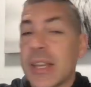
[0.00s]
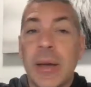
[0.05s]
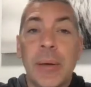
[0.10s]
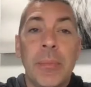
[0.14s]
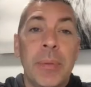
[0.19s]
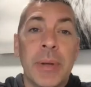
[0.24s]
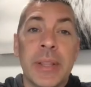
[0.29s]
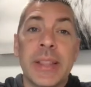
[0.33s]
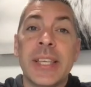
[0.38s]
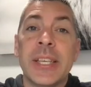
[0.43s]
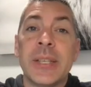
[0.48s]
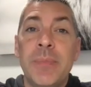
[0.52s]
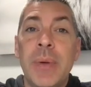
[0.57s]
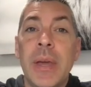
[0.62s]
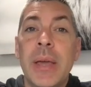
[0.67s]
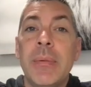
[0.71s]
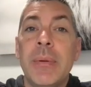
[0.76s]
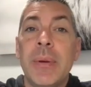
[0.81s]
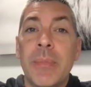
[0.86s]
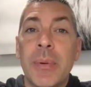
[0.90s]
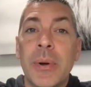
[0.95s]
But this
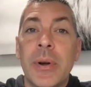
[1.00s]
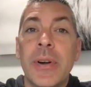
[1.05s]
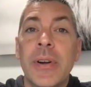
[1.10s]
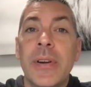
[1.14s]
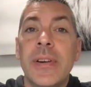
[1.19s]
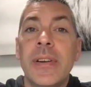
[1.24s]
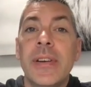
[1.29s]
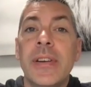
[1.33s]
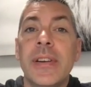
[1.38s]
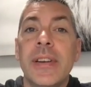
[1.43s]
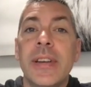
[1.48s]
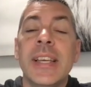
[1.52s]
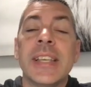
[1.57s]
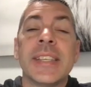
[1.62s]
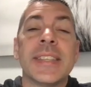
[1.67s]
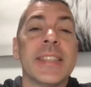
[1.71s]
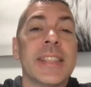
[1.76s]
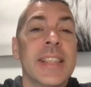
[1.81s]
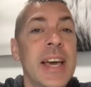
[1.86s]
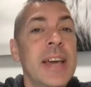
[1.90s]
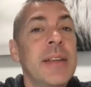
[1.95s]
baby bird is
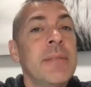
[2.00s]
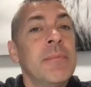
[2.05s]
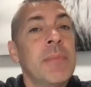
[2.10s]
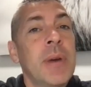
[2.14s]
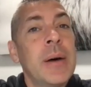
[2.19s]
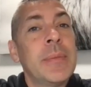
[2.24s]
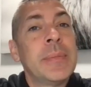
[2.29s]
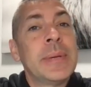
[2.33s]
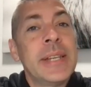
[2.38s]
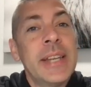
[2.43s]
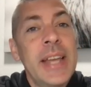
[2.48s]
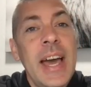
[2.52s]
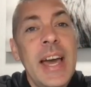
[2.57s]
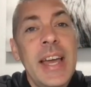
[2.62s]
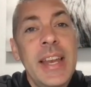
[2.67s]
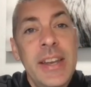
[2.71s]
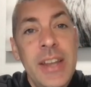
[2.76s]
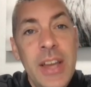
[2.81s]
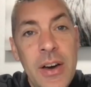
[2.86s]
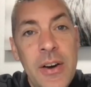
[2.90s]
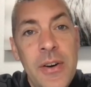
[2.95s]
letting mom and
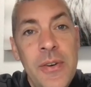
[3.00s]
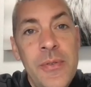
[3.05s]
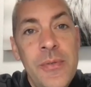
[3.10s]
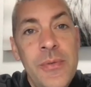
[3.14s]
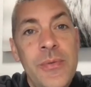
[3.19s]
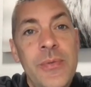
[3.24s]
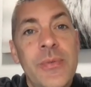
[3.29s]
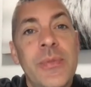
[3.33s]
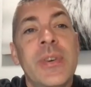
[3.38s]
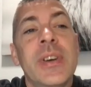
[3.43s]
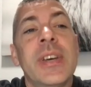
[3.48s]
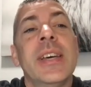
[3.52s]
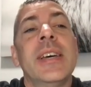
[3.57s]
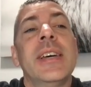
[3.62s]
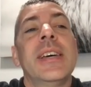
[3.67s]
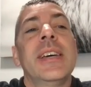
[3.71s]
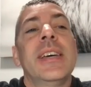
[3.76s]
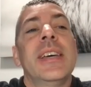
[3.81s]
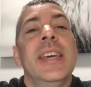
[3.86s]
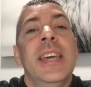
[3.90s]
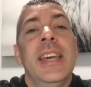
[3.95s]
dad know
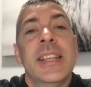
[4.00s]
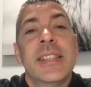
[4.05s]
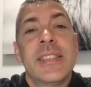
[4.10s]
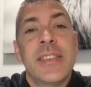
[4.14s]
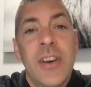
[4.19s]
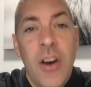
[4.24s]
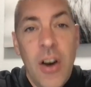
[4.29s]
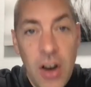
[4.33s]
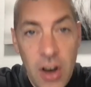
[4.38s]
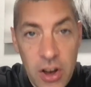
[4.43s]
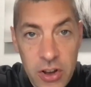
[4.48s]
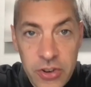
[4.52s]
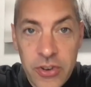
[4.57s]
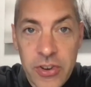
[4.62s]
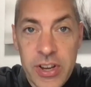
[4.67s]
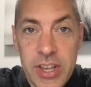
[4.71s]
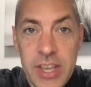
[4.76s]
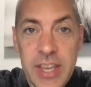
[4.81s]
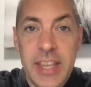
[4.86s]
it's hungry.